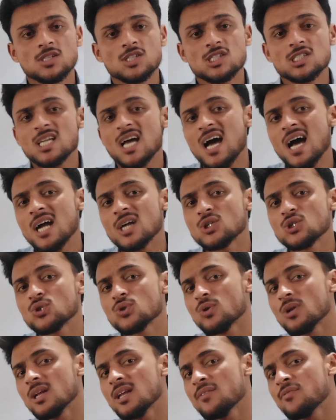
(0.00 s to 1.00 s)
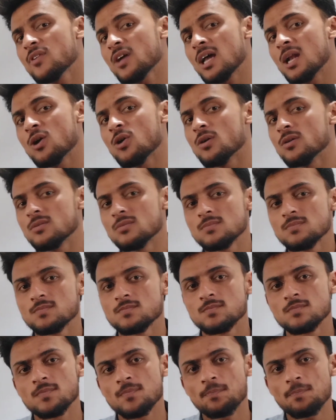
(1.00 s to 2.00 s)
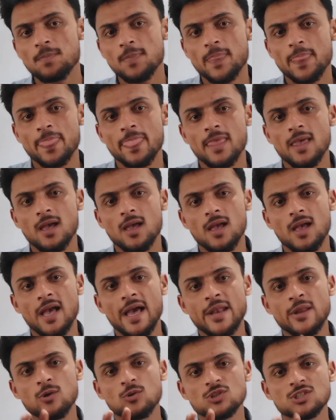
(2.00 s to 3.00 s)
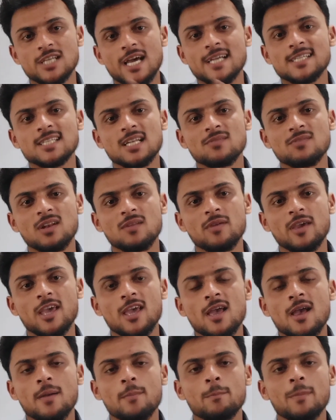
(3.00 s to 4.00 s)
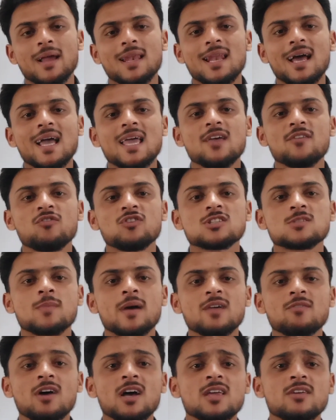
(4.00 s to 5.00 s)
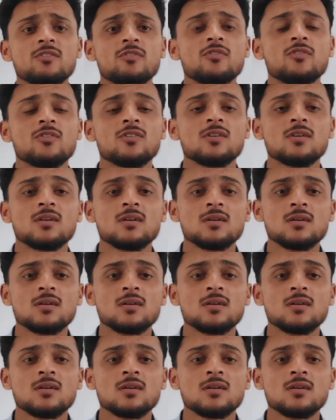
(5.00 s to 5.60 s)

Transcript: start to live alone, and your title will be "My life is my wife."